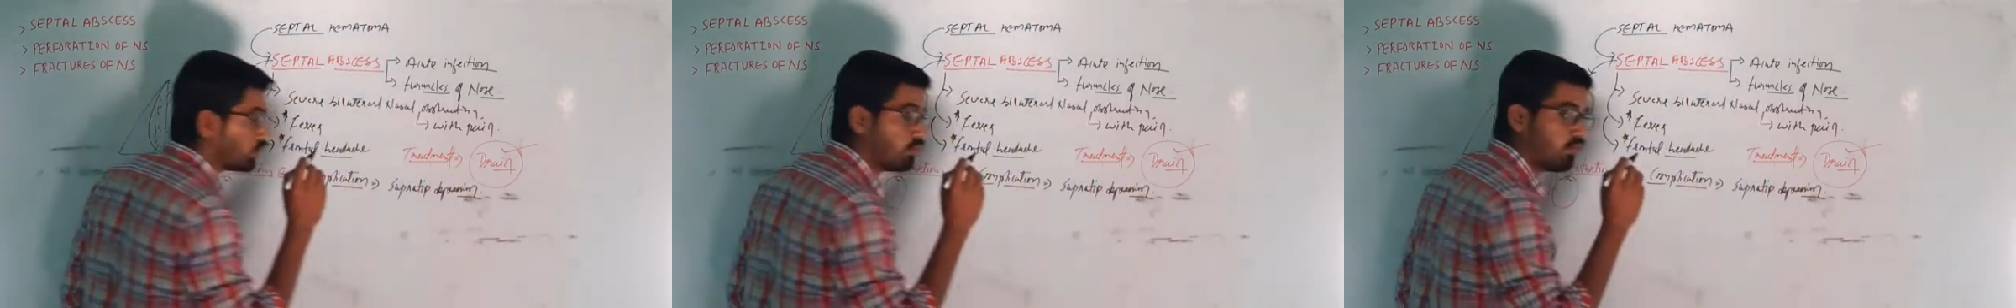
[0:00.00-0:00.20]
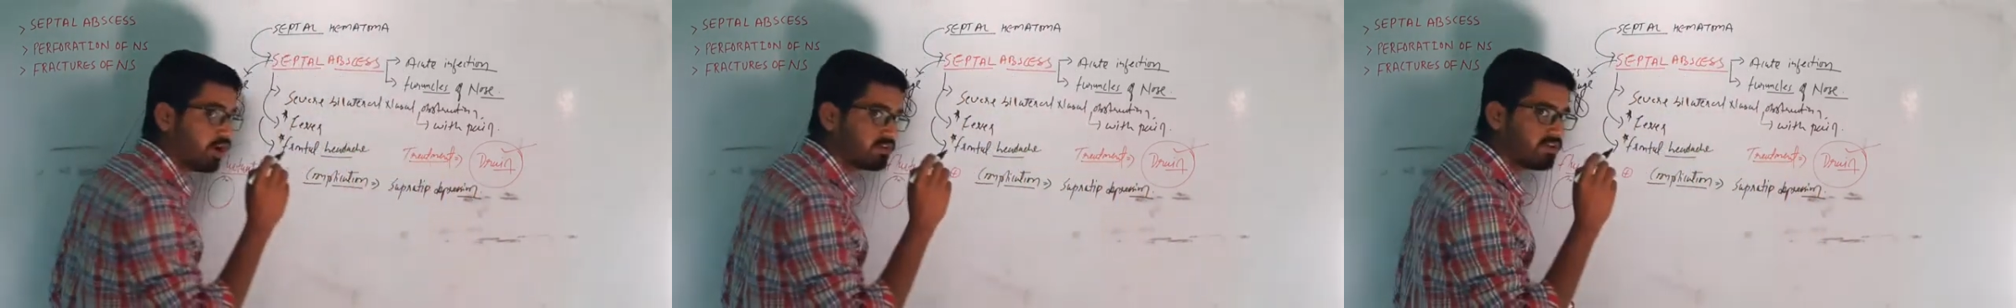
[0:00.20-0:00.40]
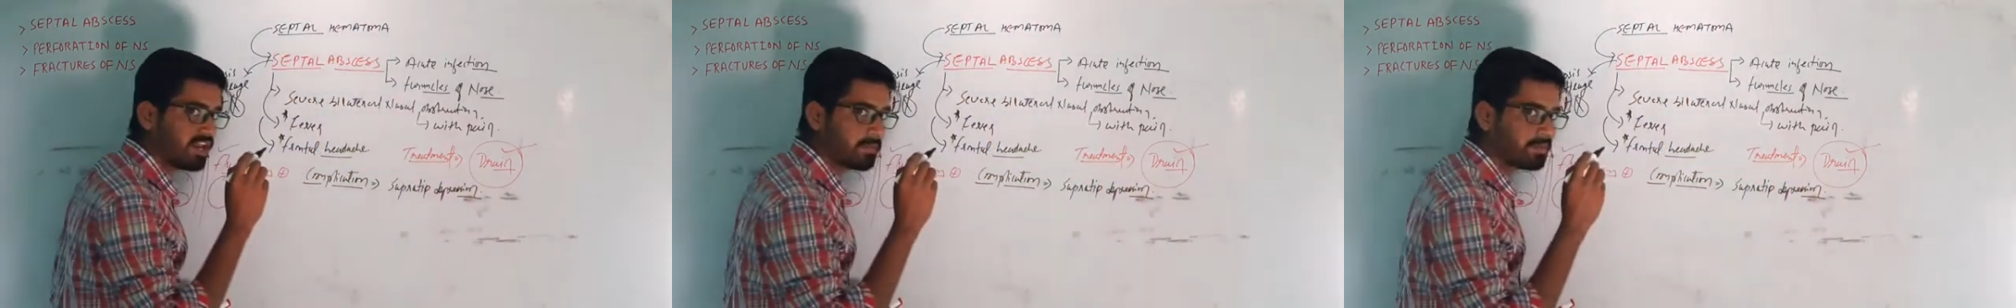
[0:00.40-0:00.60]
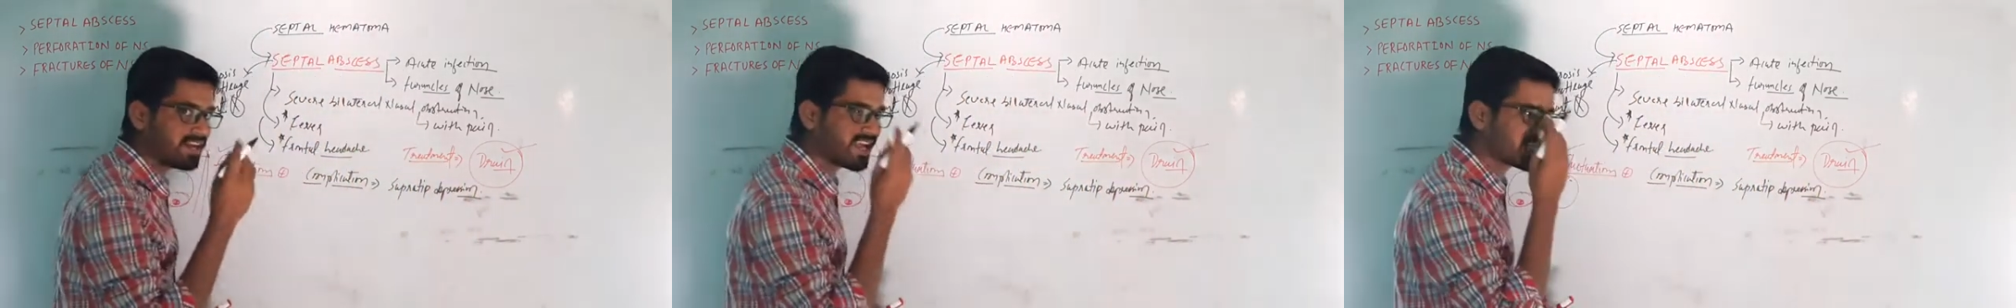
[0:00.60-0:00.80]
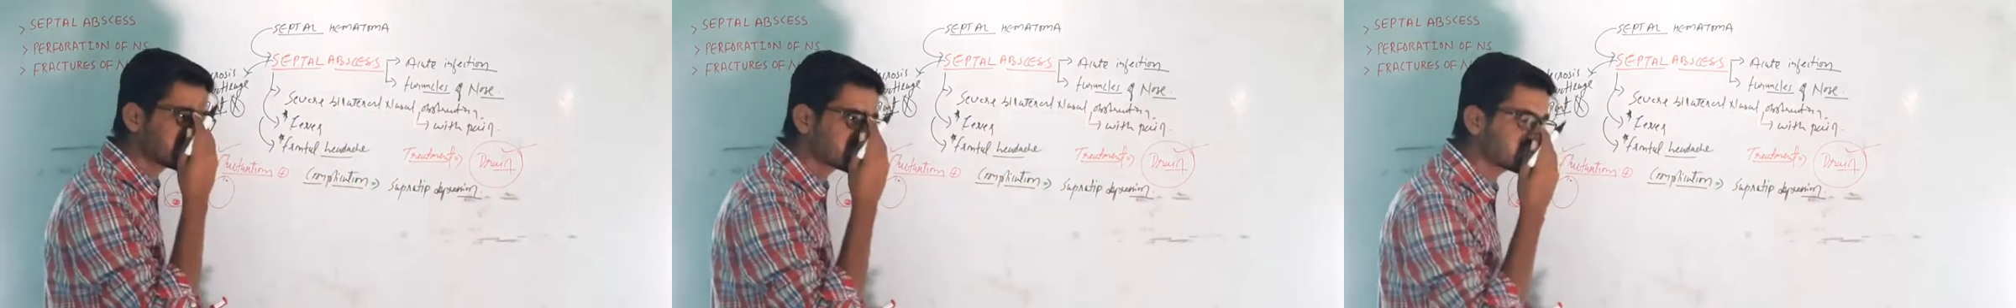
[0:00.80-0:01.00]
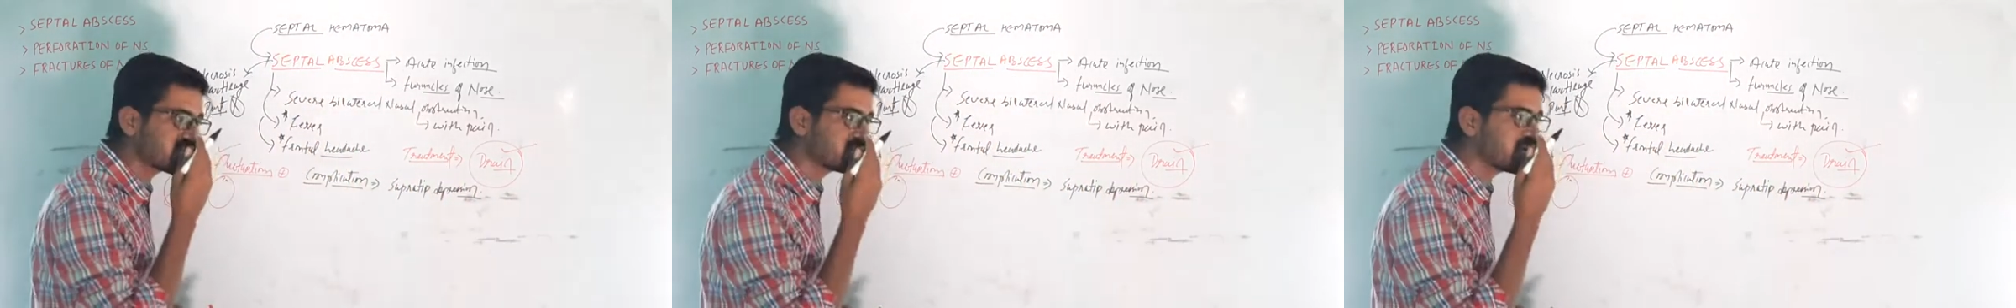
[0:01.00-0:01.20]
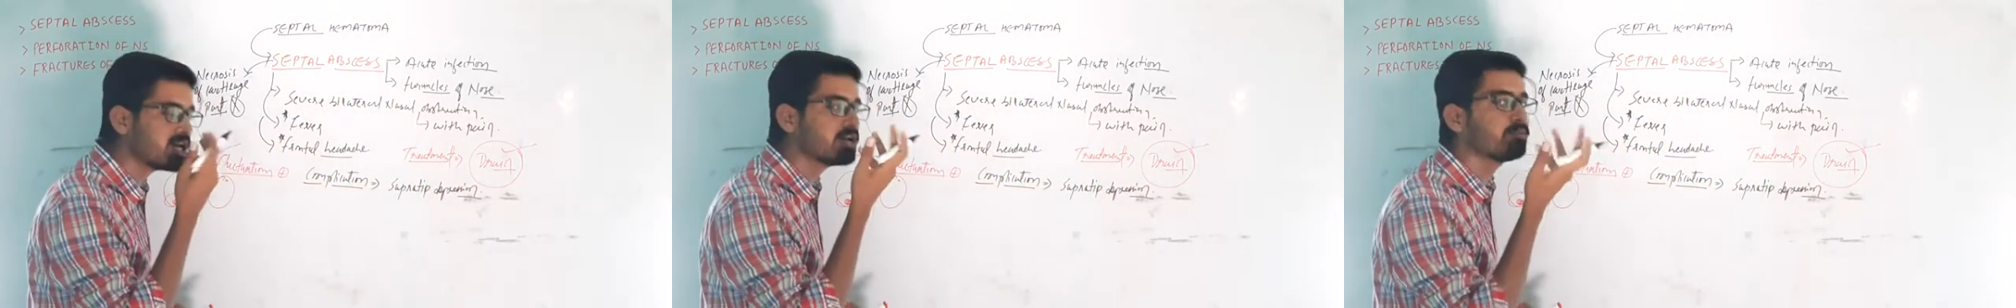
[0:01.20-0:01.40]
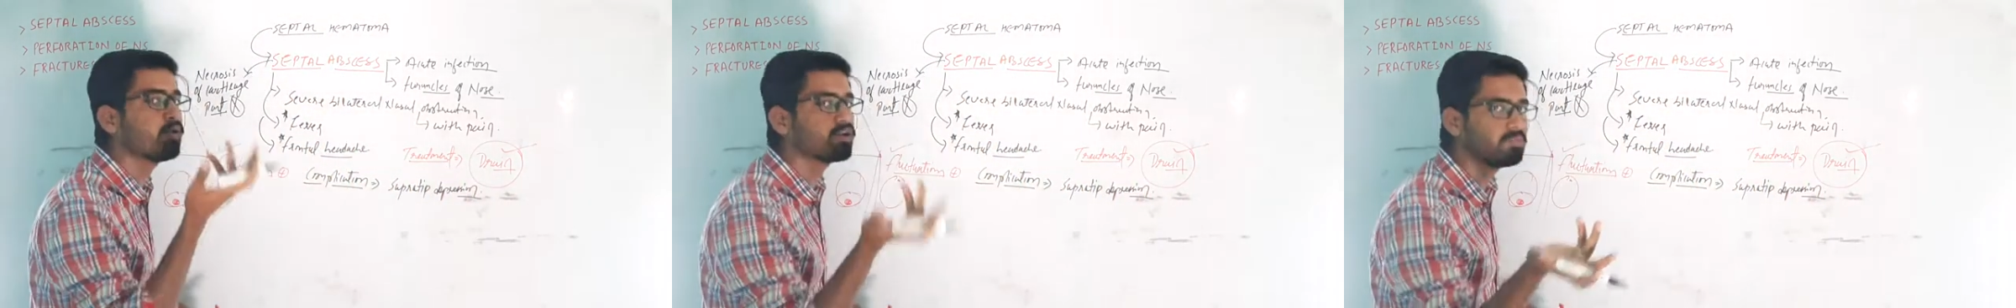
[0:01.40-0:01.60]
what will happen? External
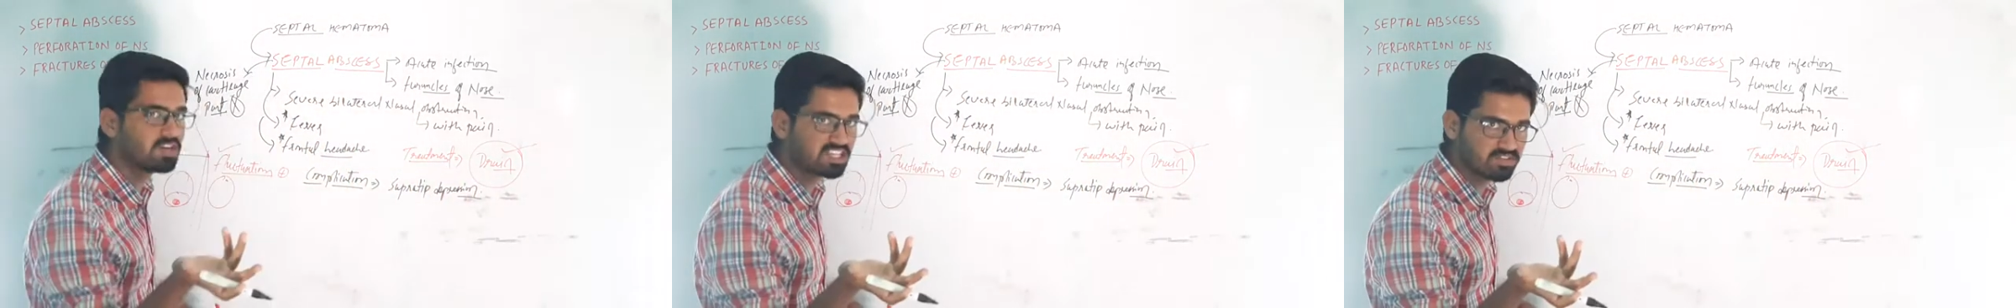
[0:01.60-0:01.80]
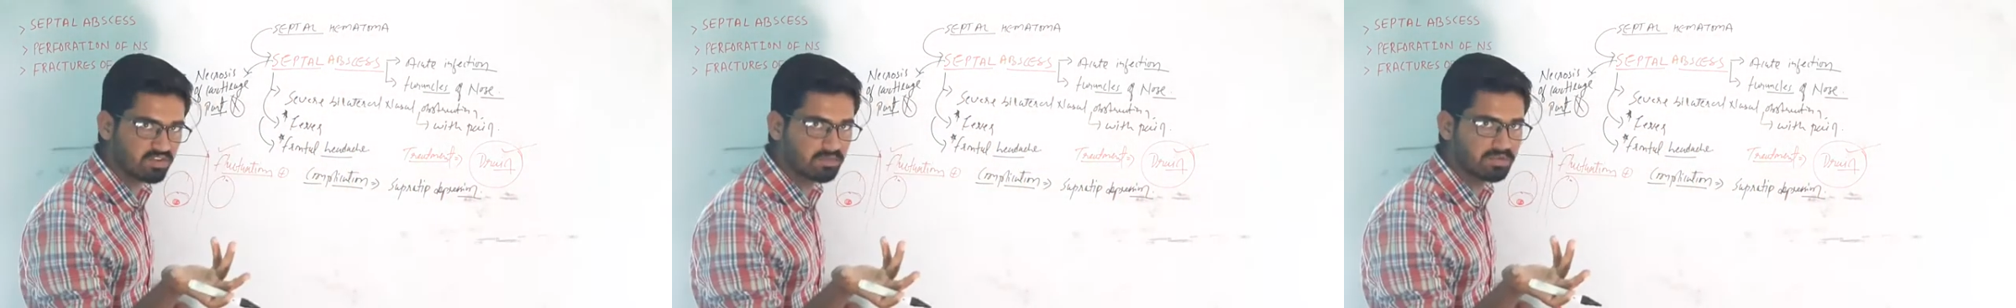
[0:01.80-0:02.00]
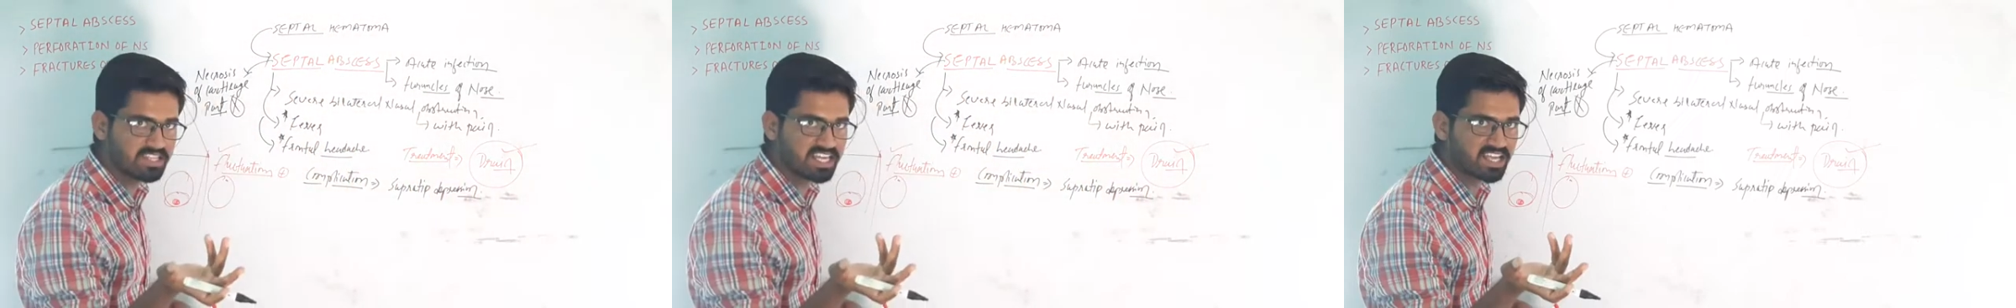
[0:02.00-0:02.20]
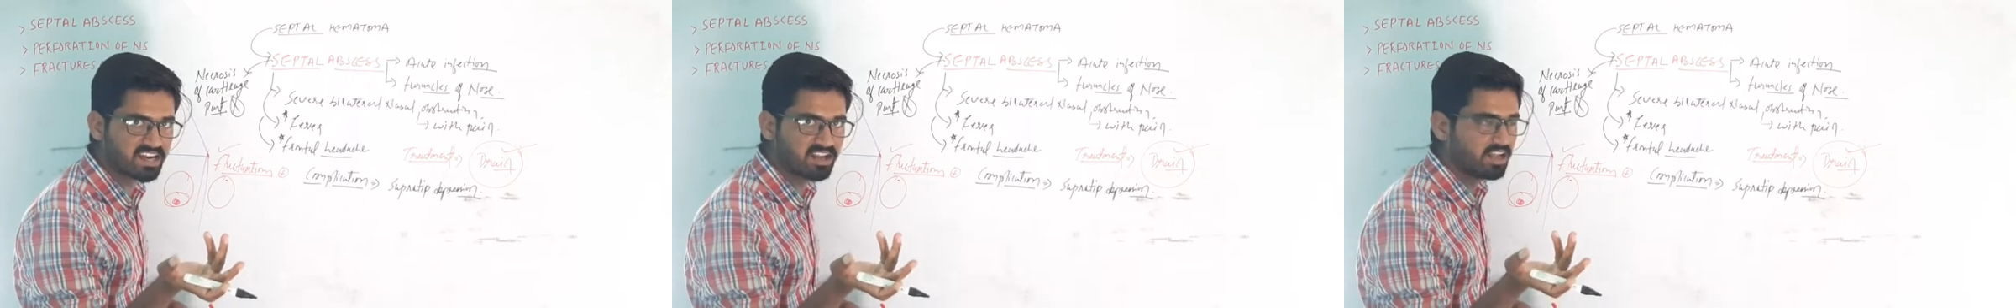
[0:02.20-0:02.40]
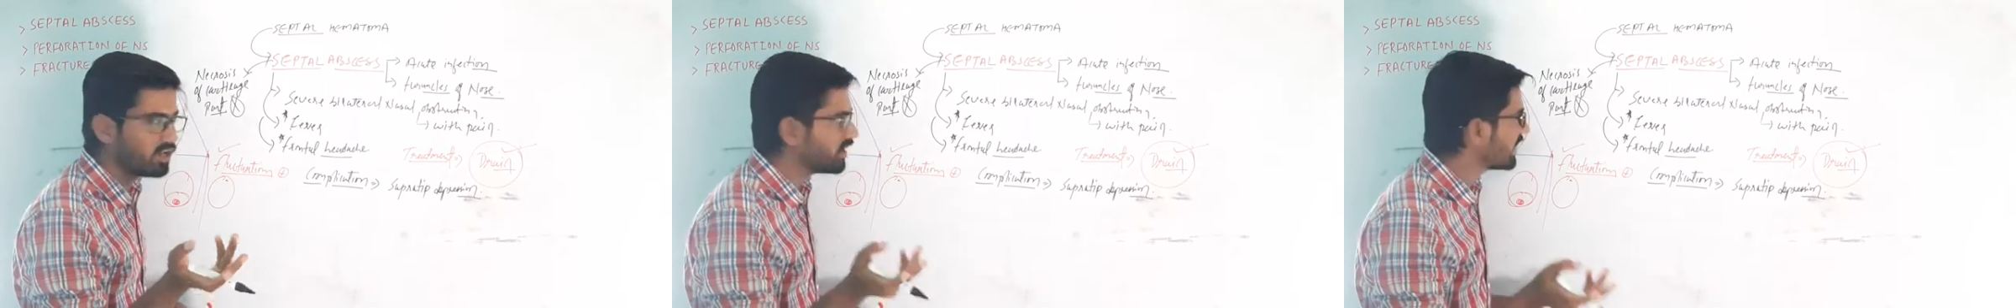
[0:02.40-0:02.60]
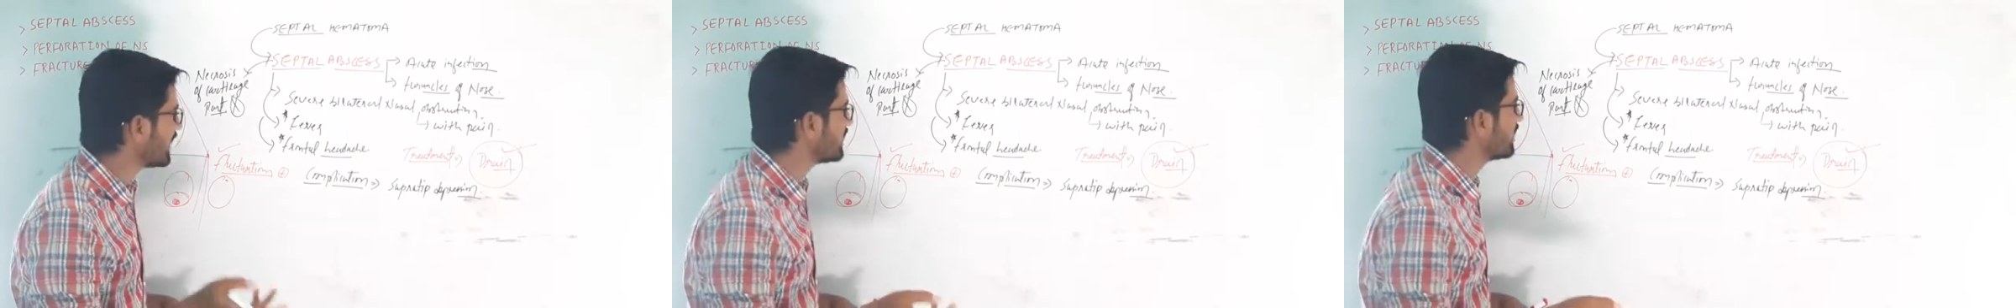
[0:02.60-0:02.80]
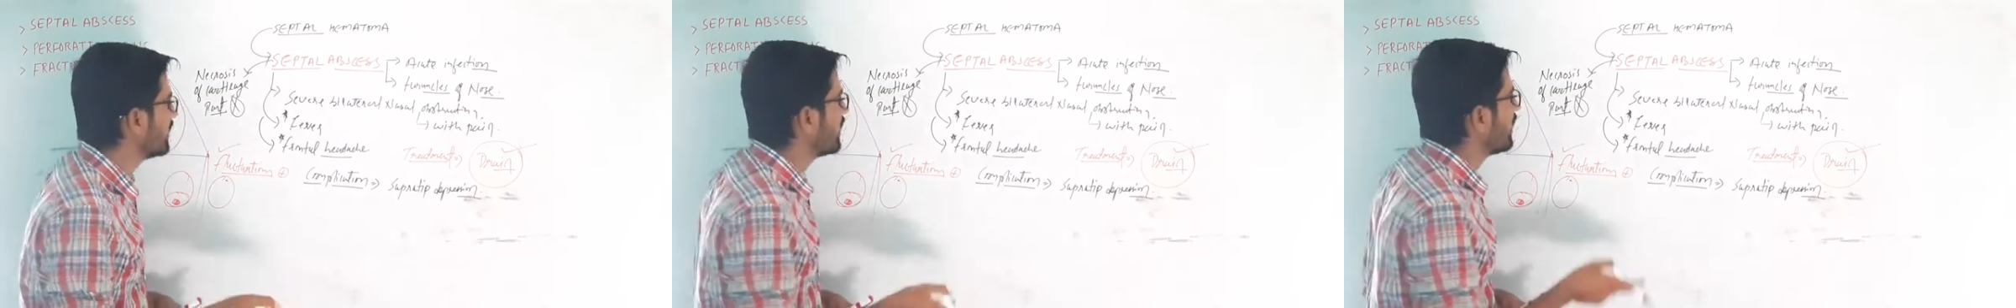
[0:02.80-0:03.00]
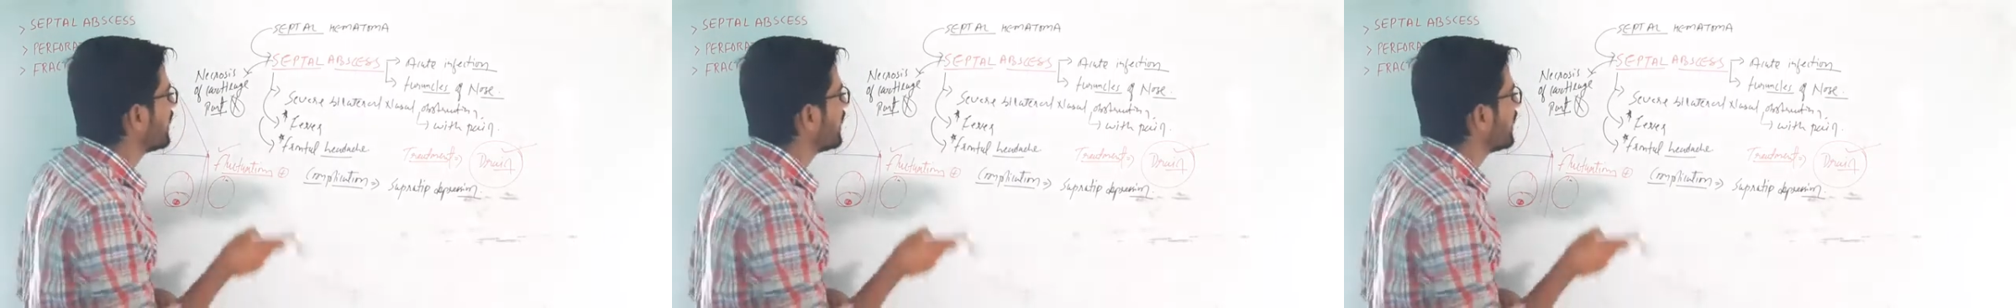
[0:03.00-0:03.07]
deformities will be there. Right?